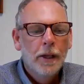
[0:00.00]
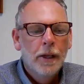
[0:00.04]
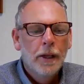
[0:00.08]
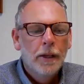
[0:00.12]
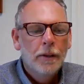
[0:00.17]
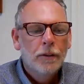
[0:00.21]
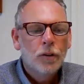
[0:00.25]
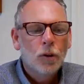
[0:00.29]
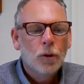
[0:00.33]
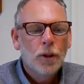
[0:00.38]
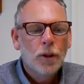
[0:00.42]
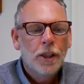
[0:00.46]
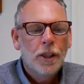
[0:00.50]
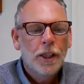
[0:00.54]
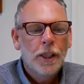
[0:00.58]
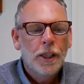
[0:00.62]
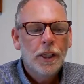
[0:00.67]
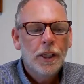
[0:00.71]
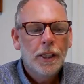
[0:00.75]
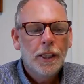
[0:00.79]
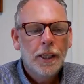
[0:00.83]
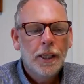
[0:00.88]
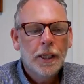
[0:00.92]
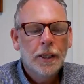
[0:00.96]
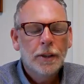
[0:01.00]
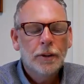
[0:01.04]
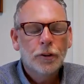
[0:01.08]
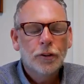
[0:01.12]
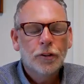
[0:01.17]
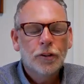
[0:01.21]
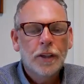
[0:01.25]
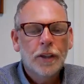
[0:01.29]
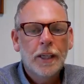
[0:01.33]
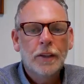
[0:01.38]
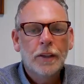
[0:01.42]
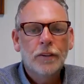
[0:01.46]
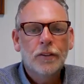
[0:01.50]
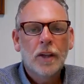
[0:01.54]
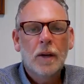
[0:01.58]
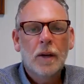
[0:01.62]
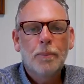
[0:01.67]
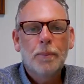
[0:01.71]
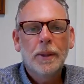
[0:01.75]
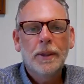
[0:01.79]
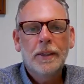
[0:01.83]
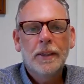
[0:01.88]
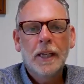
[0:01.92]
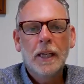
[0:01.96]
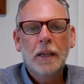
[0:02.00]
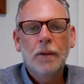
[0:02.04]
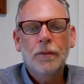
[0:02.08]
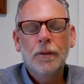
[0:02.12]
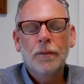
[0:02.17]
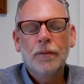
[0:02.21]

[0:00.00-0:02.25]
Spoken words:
So he understands that. But Dave,